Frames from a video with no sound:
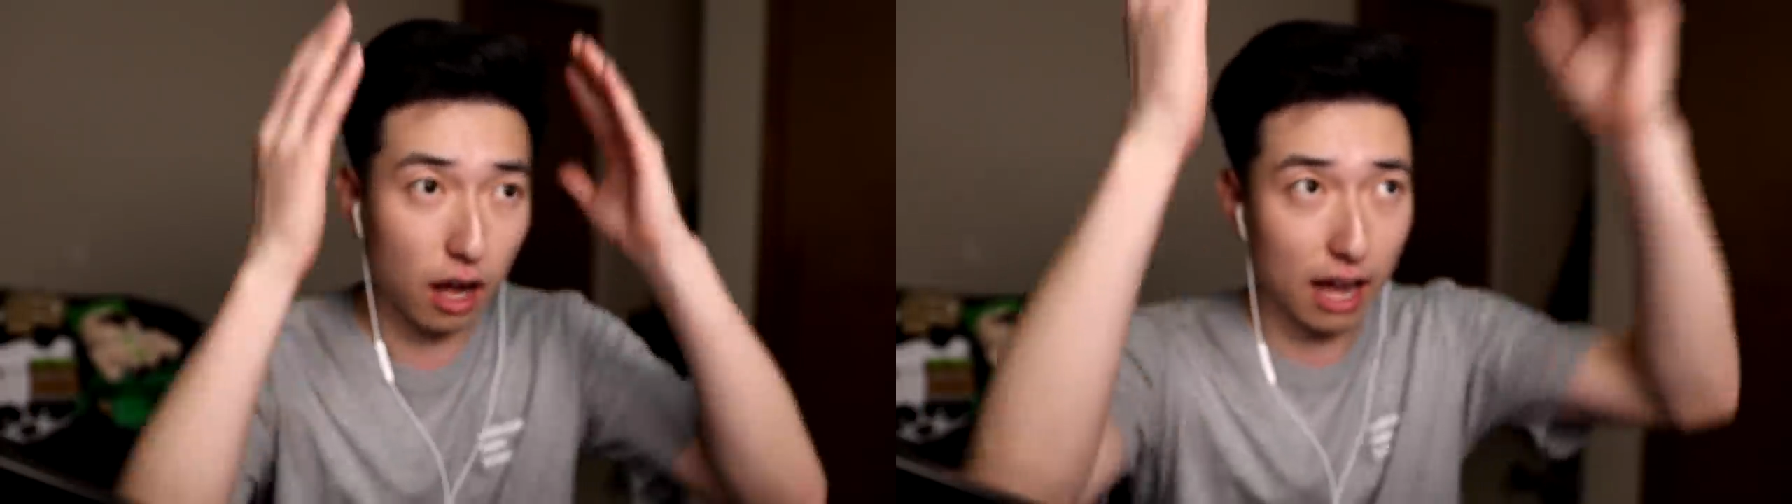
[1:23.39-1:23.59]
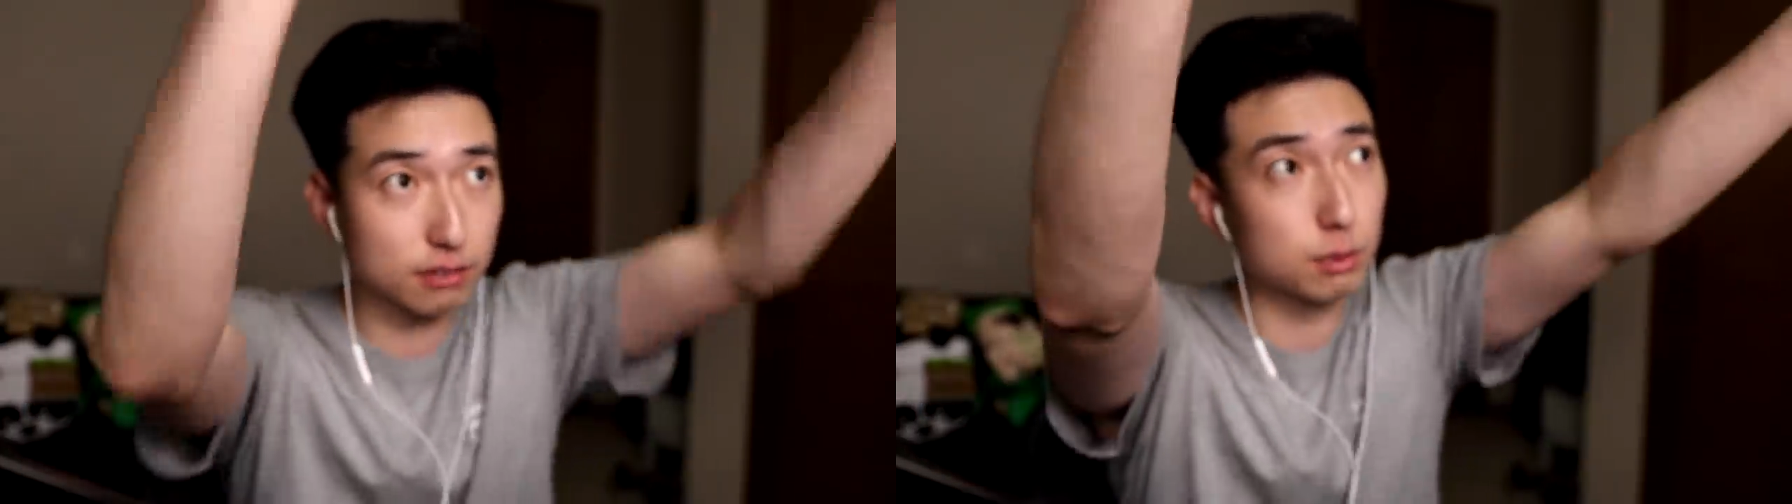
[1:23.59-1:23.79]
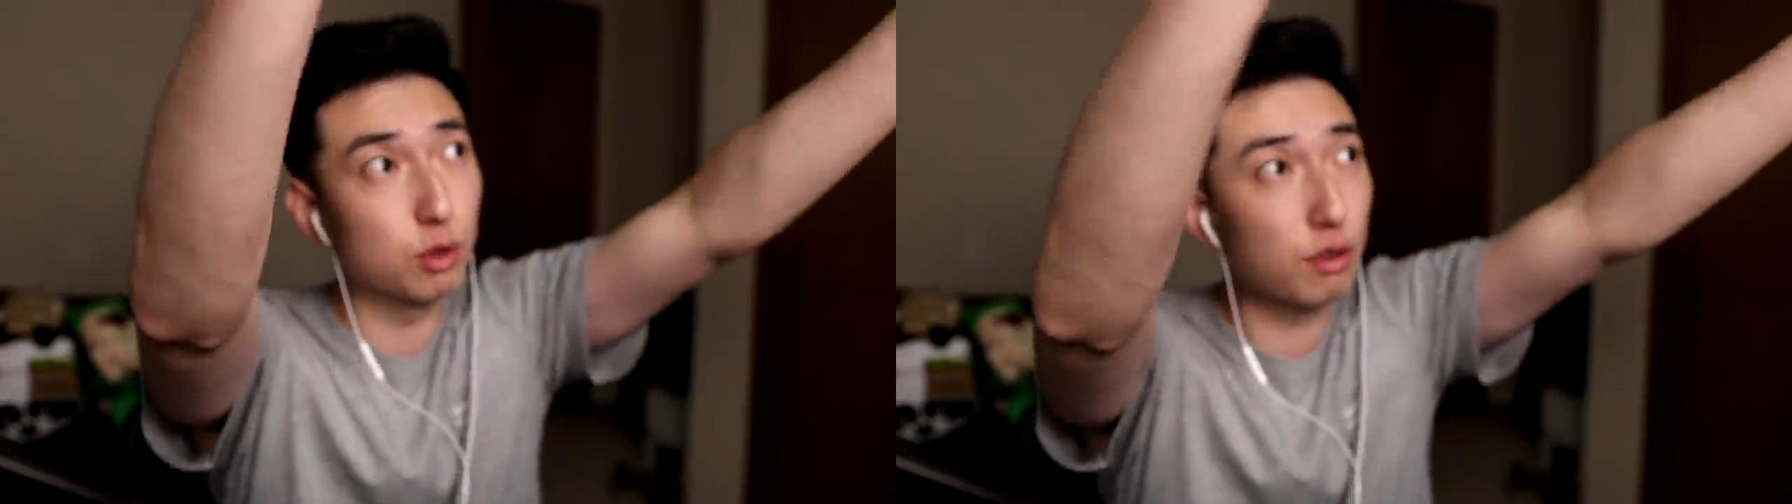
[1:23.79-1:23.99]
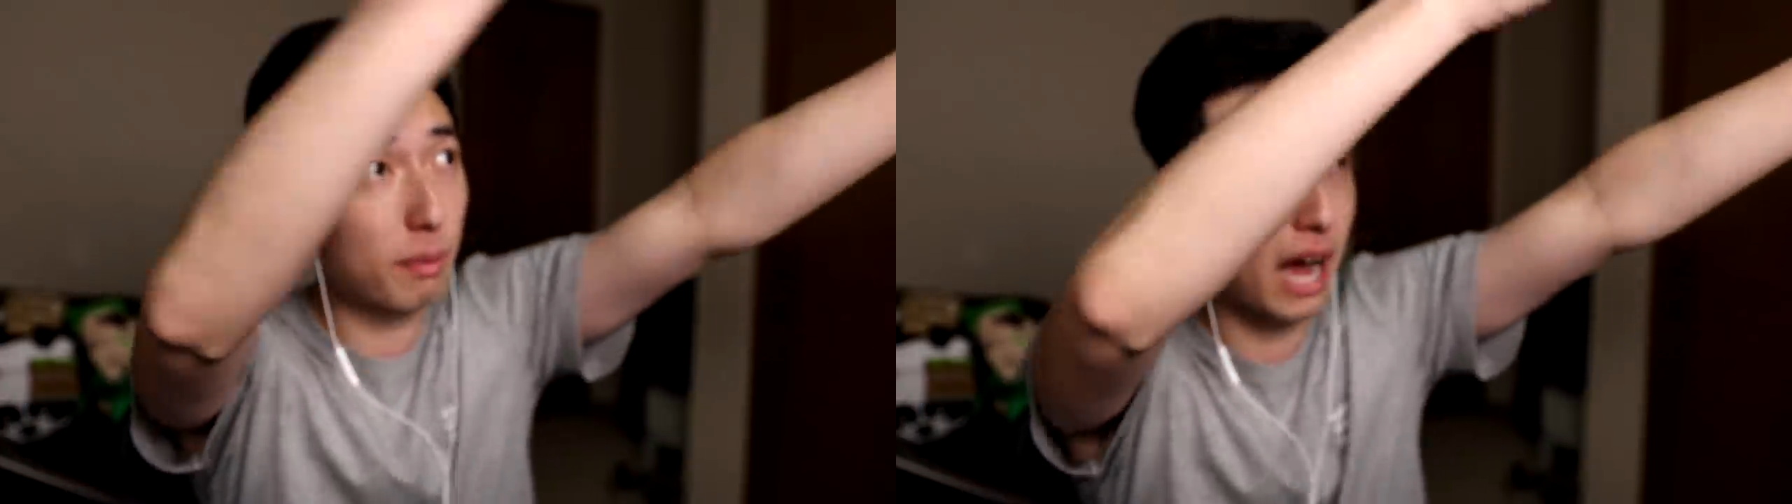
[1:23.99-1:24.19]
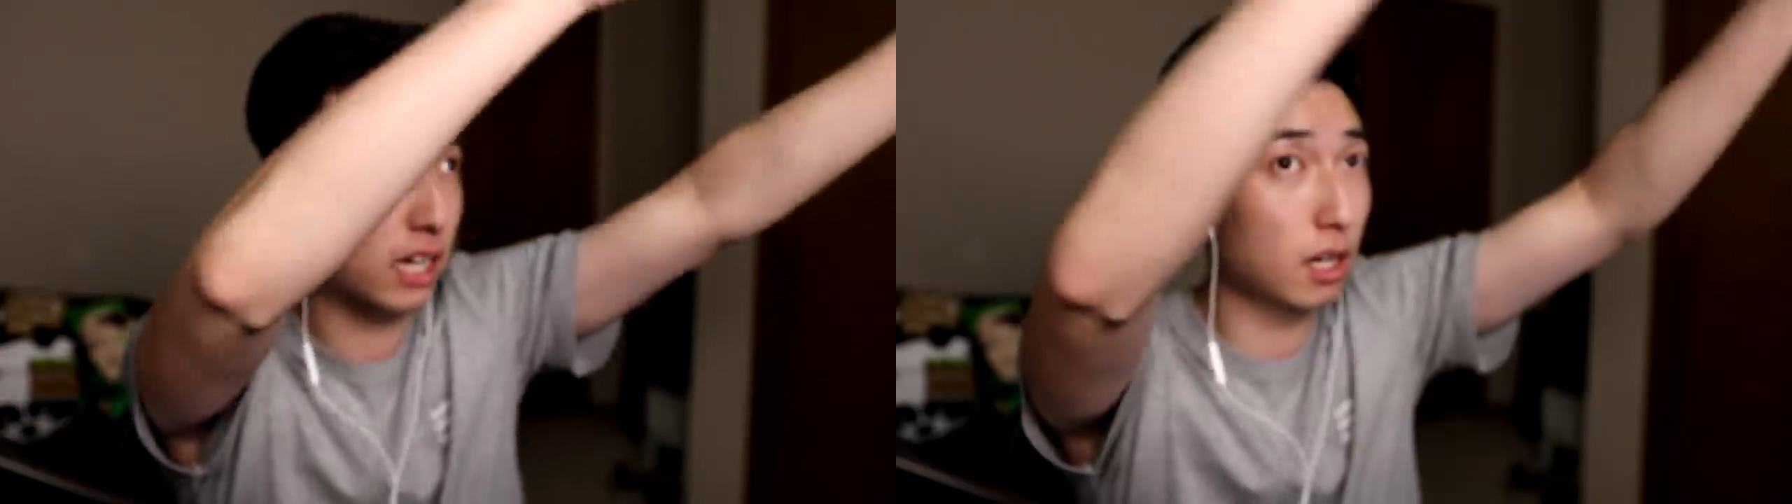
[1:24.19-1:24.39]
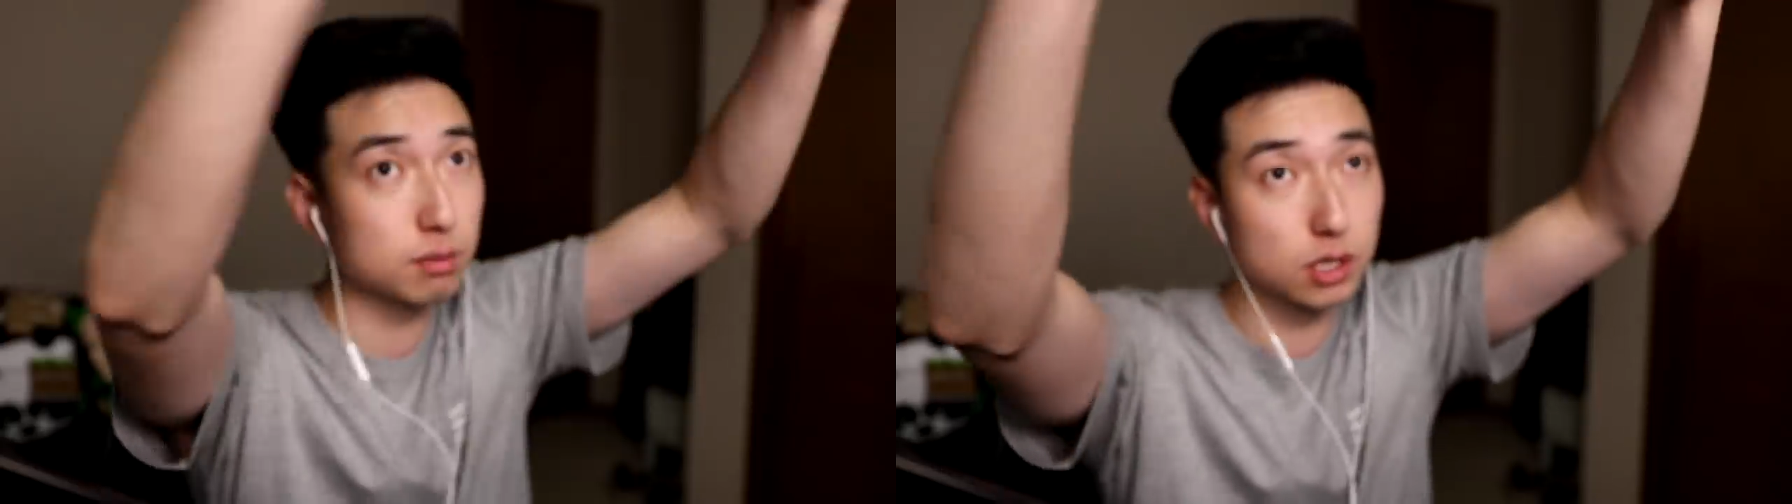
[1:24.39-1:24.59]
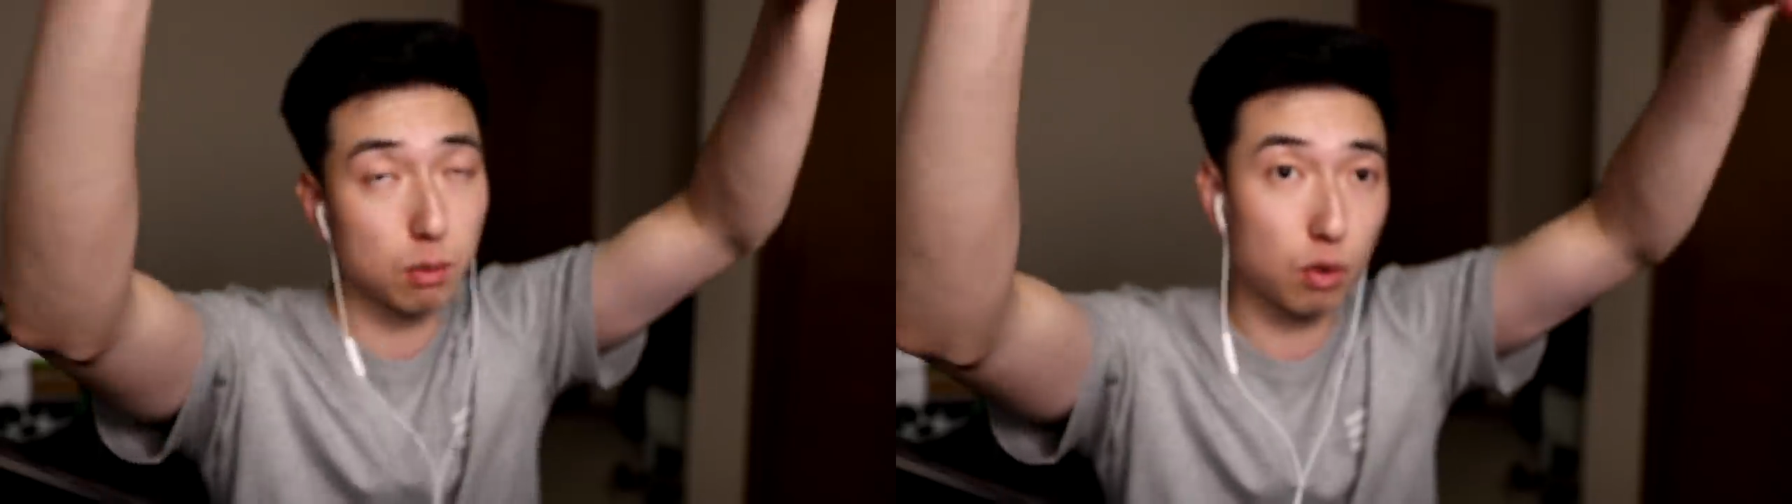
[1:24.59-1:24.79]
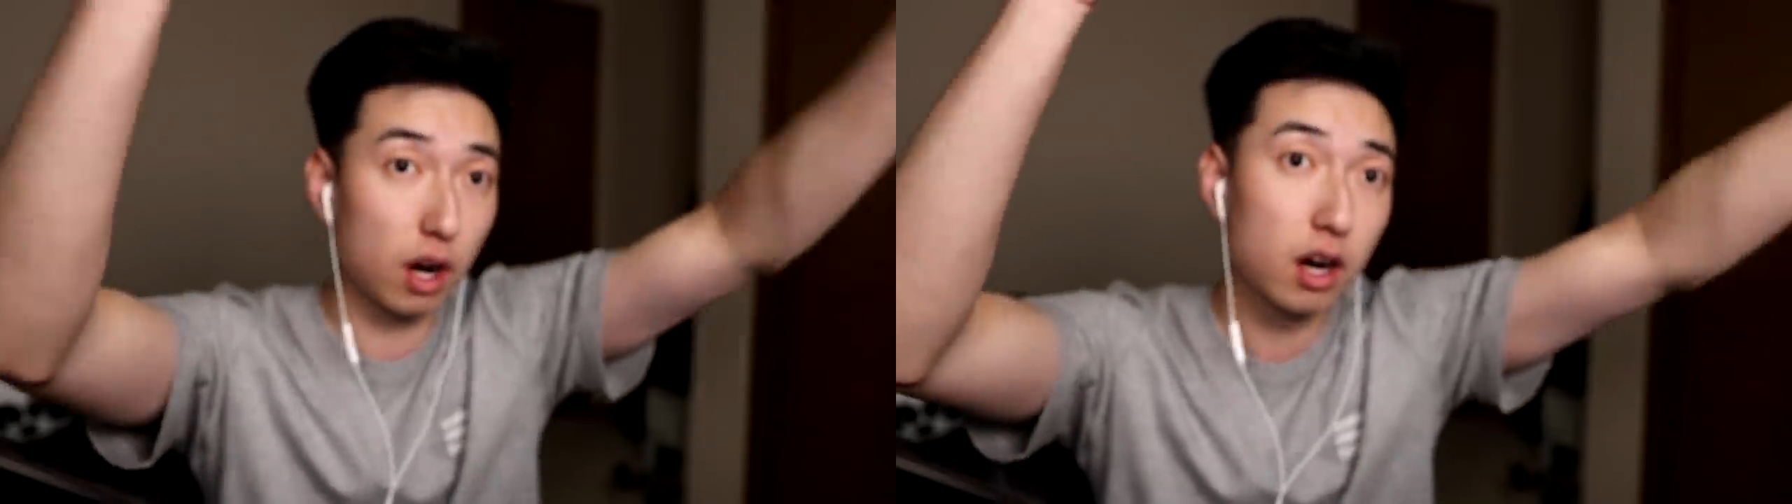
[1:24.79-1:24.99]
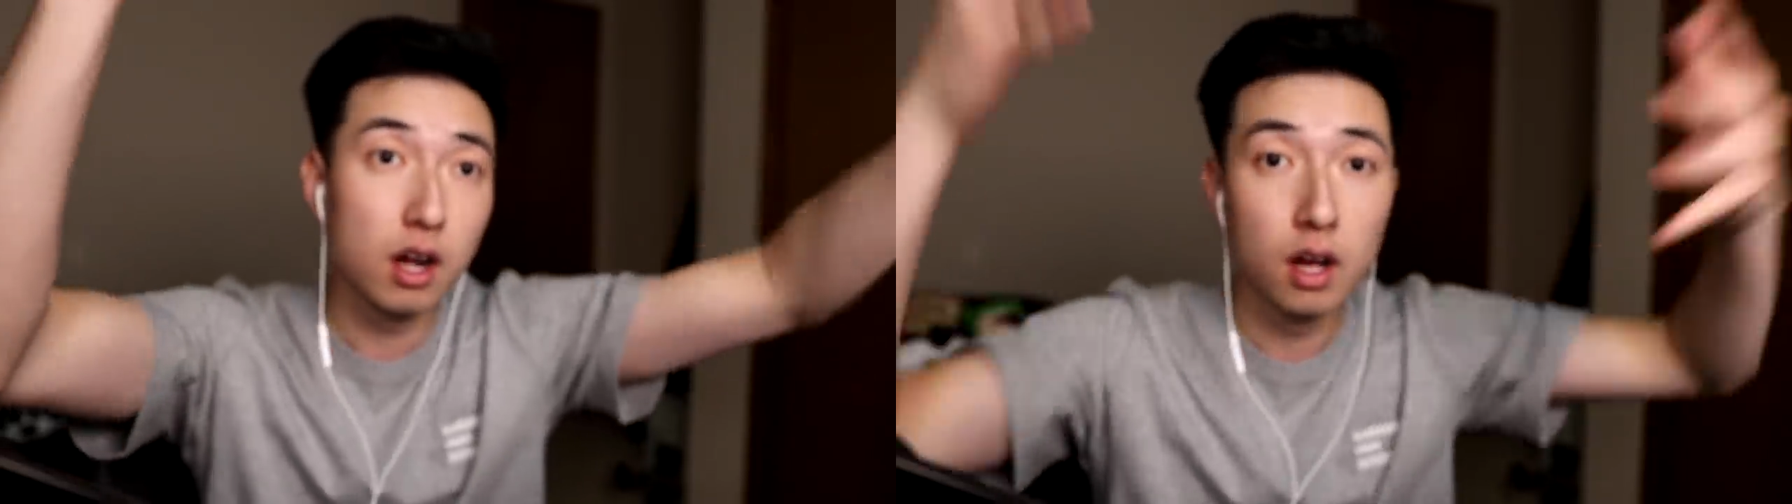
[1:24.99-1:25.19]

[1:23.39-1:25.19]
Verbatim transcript: I'll have to move it back up somewhere